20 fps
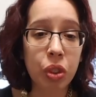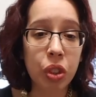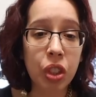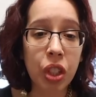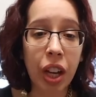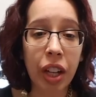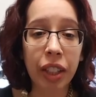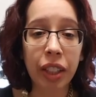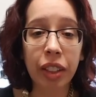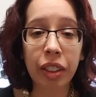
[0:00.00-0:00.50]

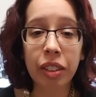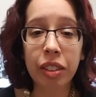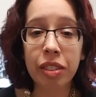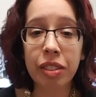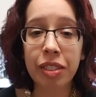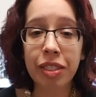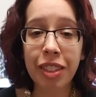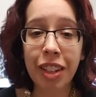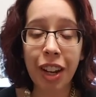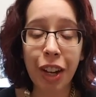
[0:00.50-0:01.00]
Diet,
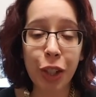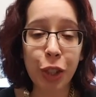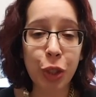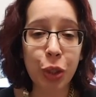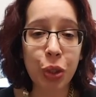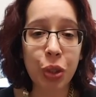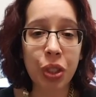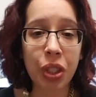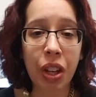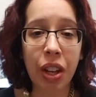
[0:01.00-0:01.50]

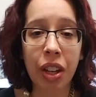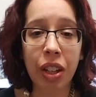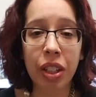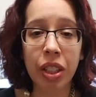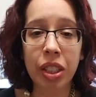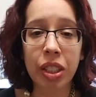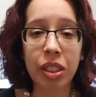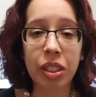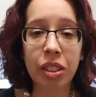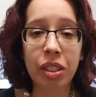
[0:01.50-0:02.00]

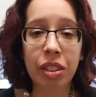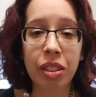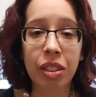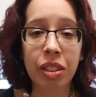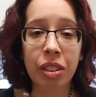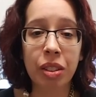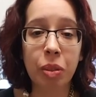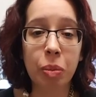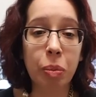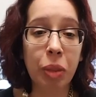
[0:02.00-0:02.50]
exercise,
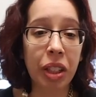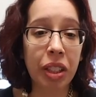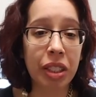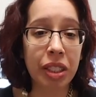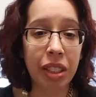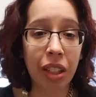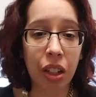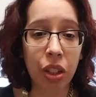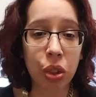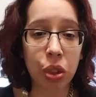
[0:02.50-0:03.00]

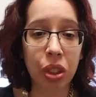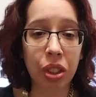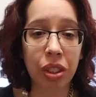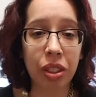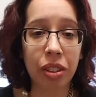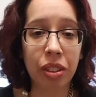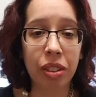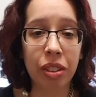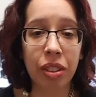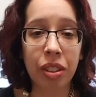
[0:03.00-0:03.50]

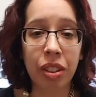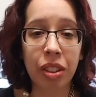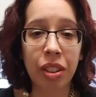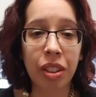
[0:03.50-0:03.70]
meditation,